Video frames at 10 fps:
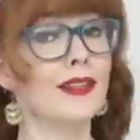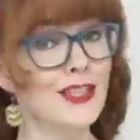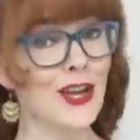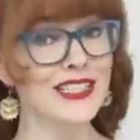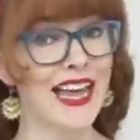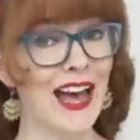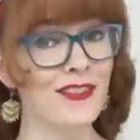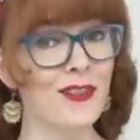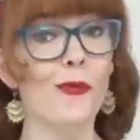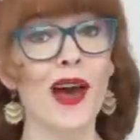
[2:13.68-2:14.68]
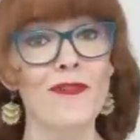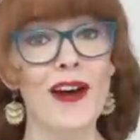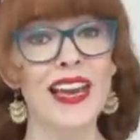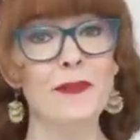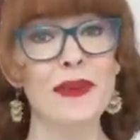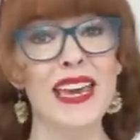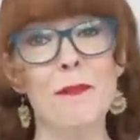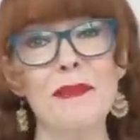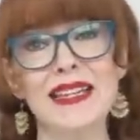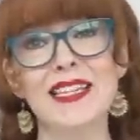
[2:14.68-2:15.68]
it turns out that Wi-Fi can be
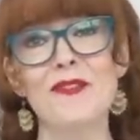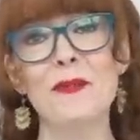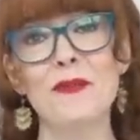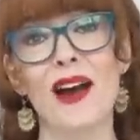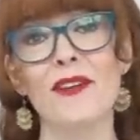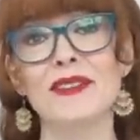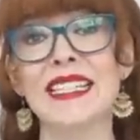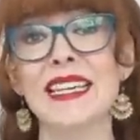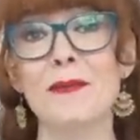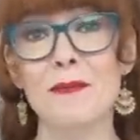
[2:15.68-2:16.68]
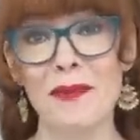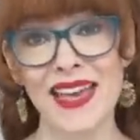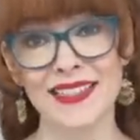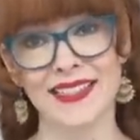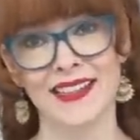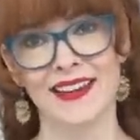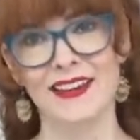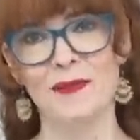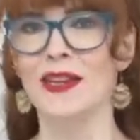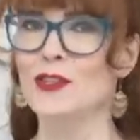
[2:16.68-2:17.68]
a bit of a privacy mess.
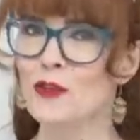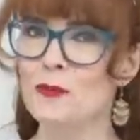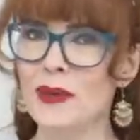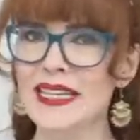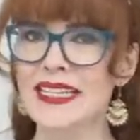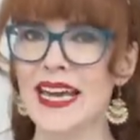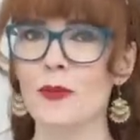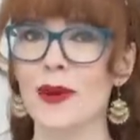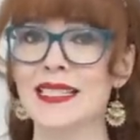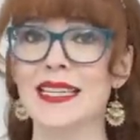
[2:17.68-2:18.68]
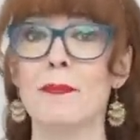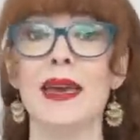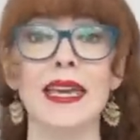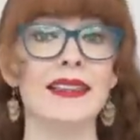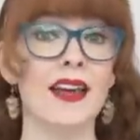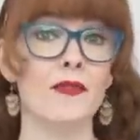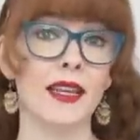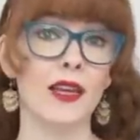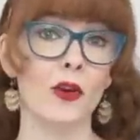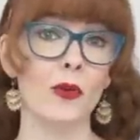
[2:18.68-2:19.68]
My two big takeaways in making that
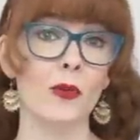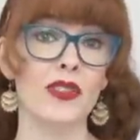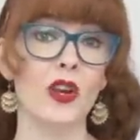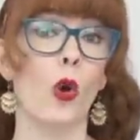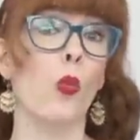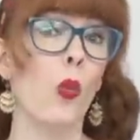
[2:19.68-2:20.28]
video were that a